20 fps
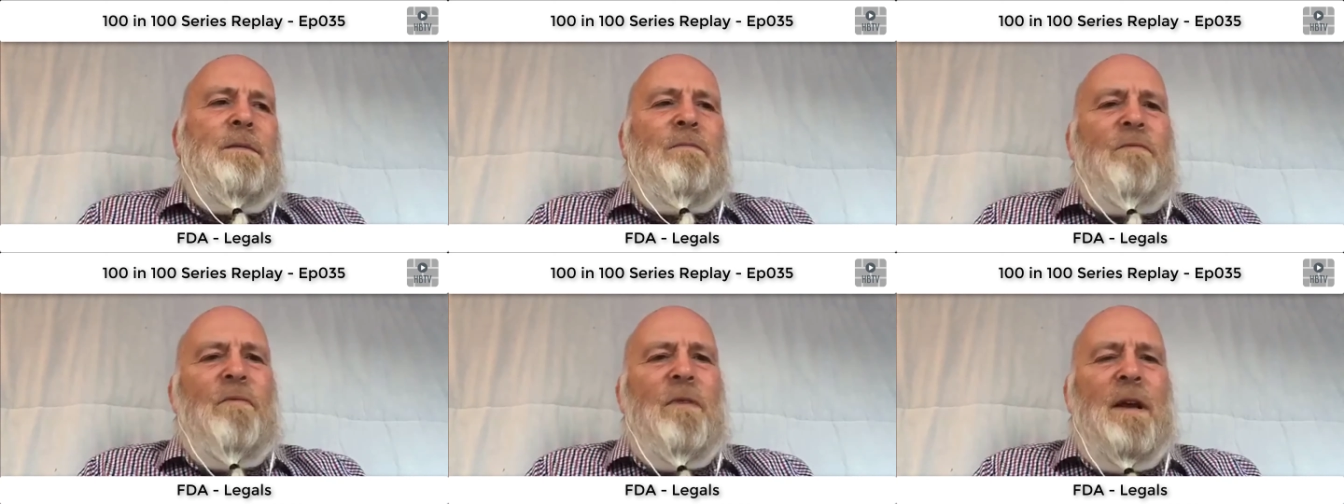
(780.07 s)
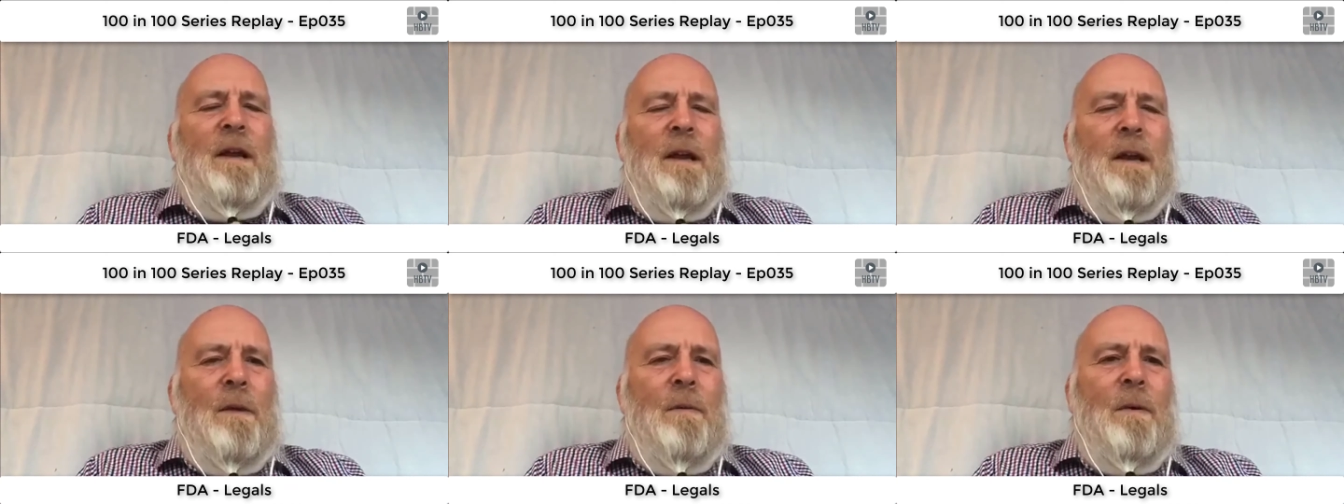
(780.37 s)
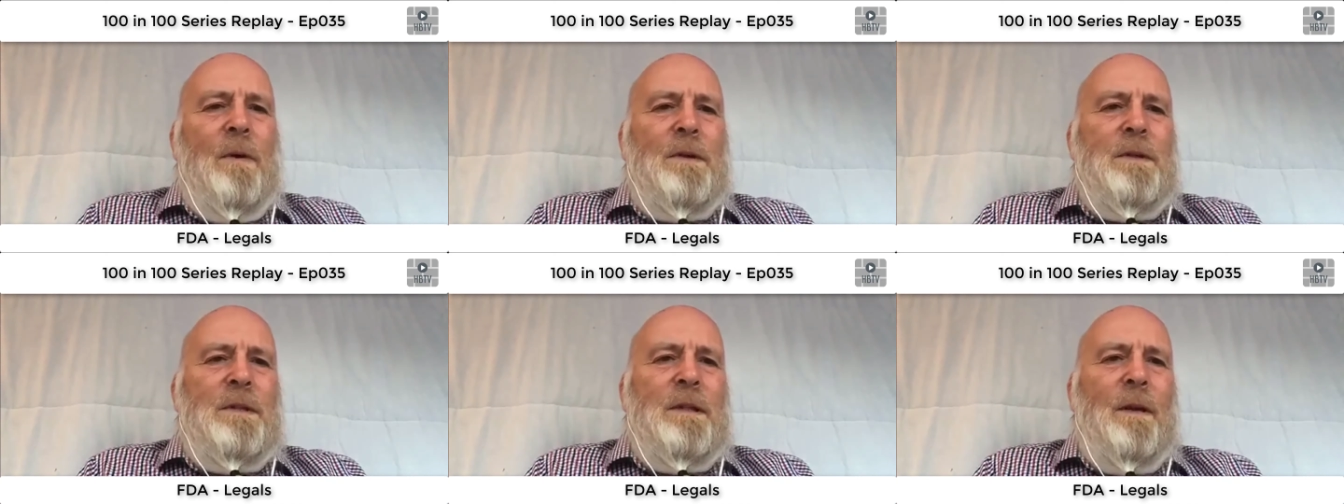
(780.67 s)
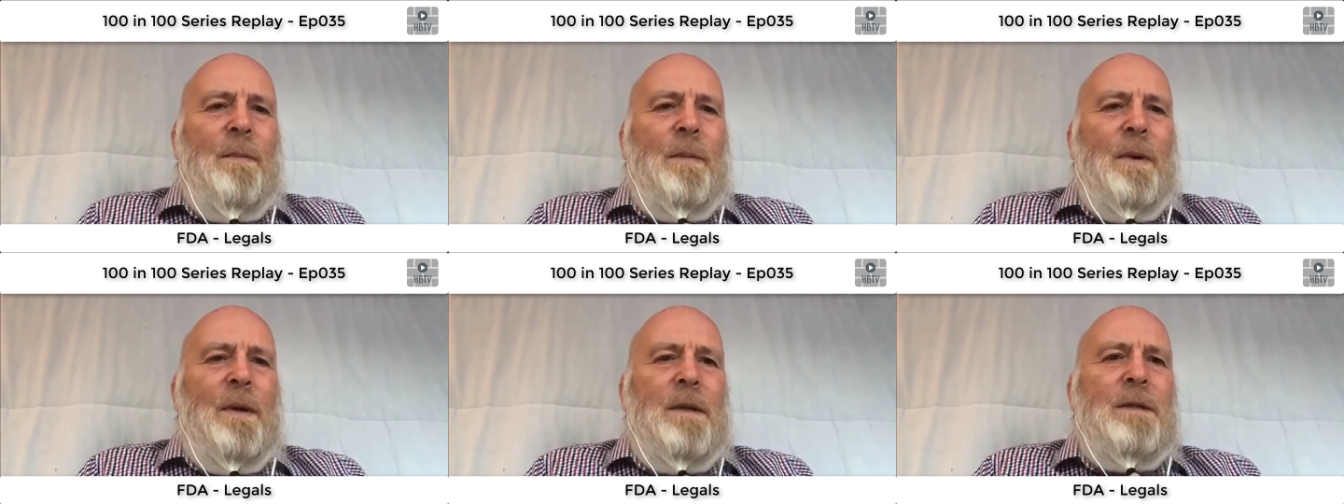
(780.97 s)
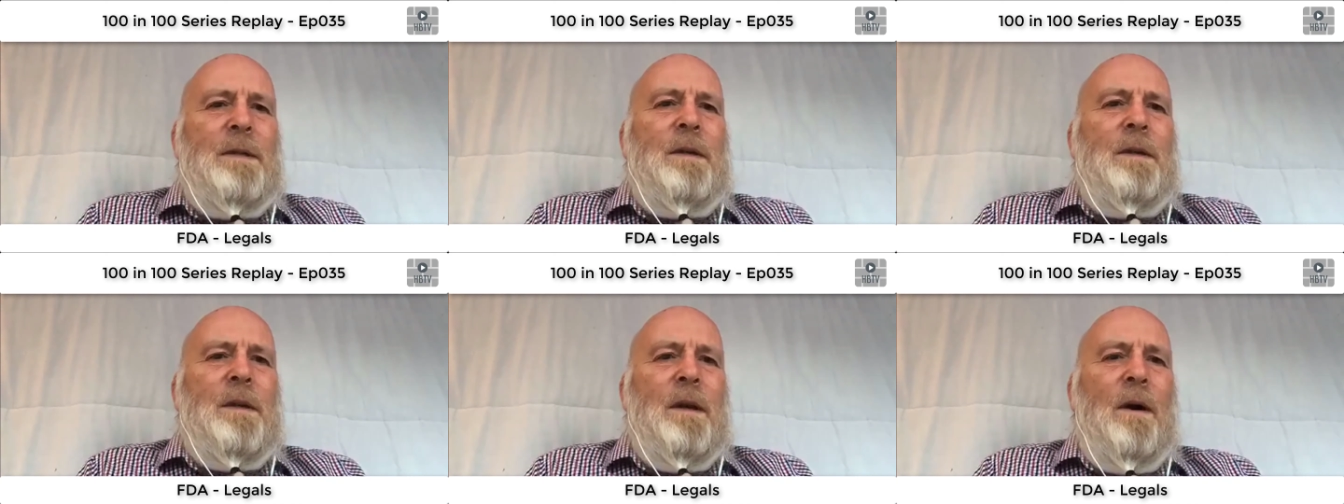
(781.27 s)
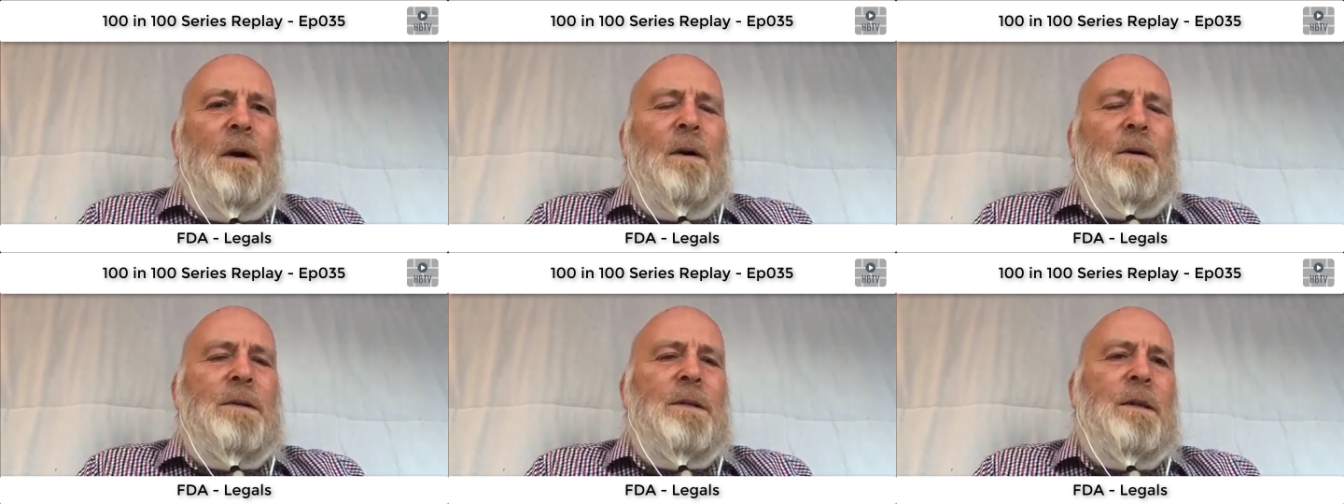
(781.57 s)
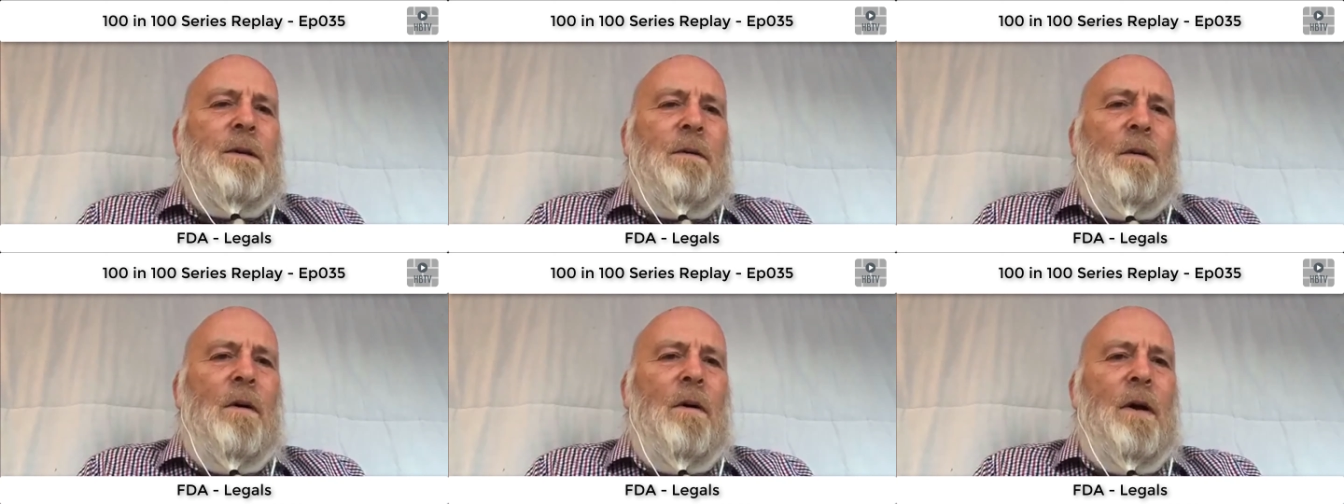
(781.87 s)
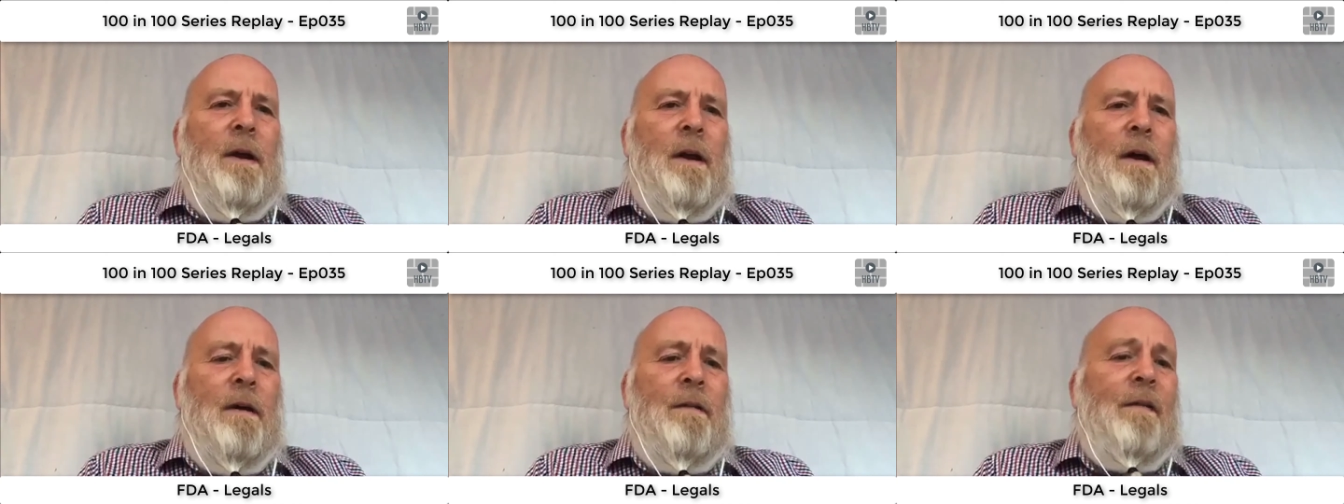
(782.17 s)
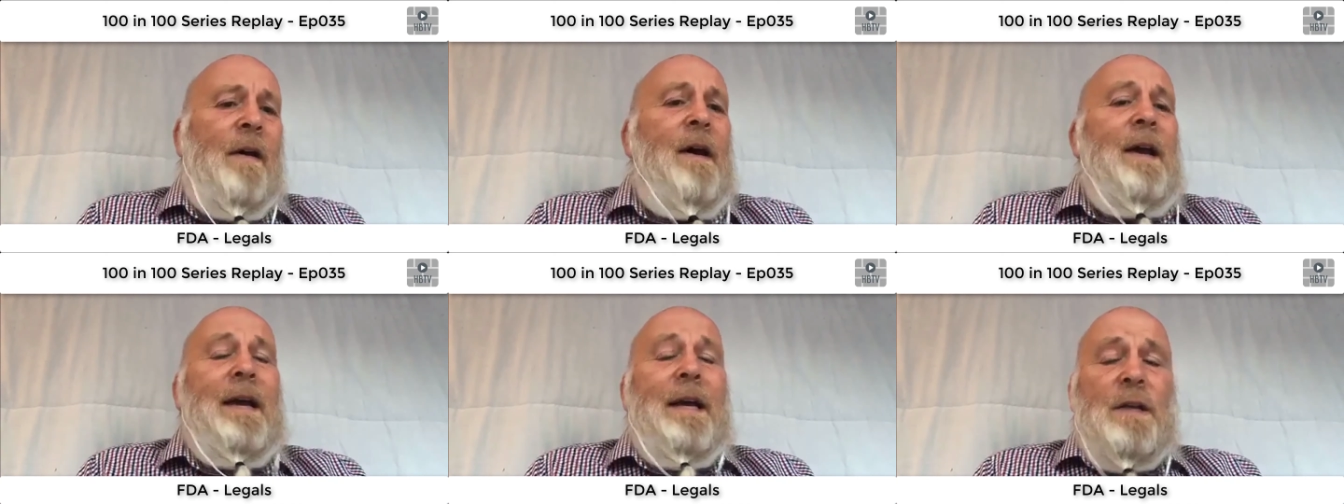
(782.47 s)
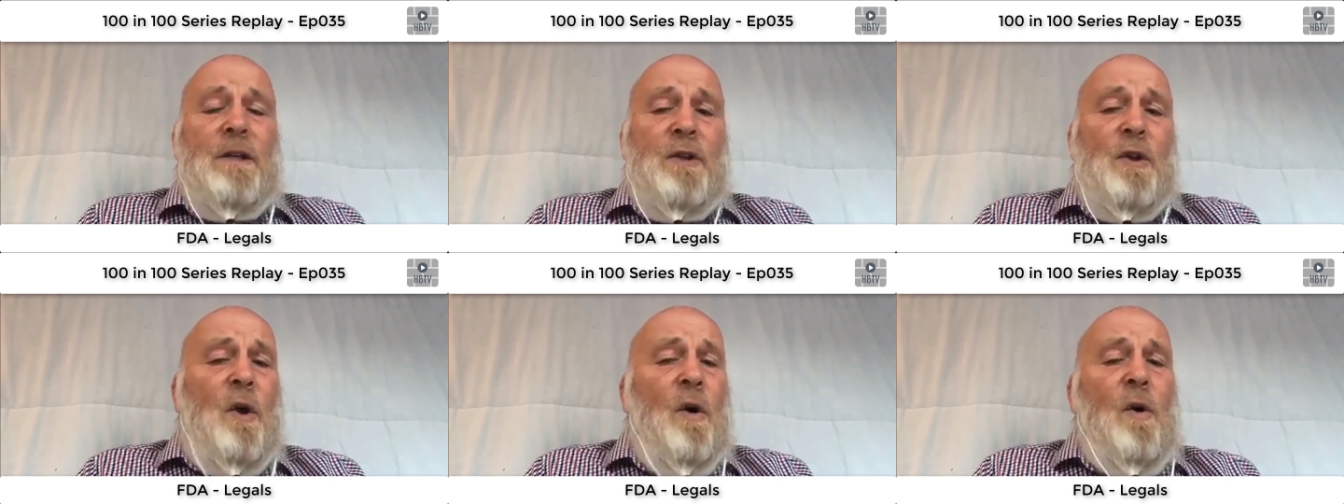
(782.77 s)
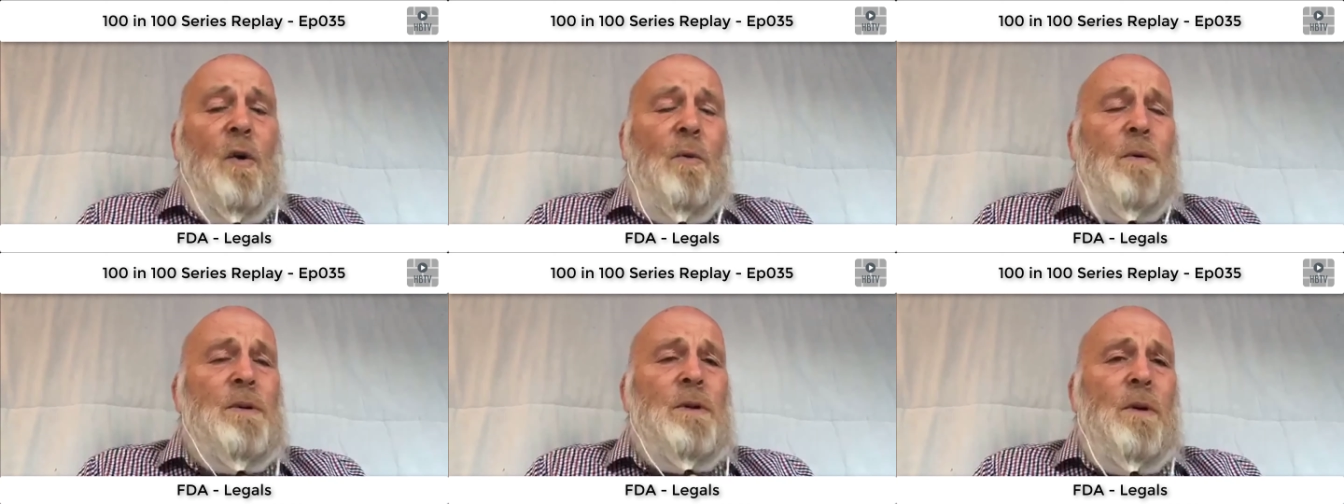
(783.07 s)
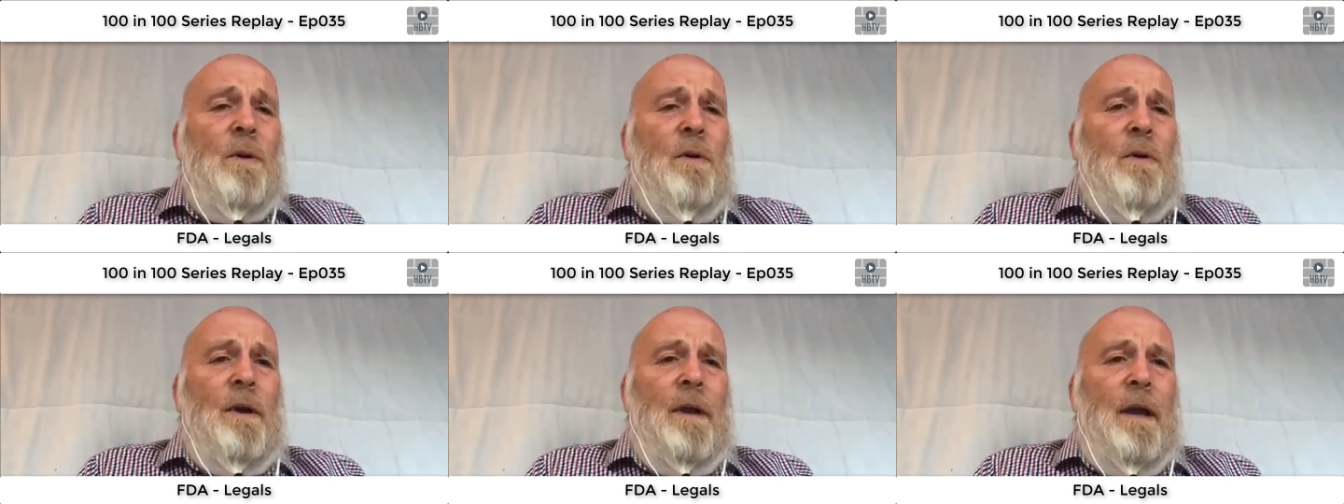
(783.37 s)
you really want somebody to cast their eye over. It's not always a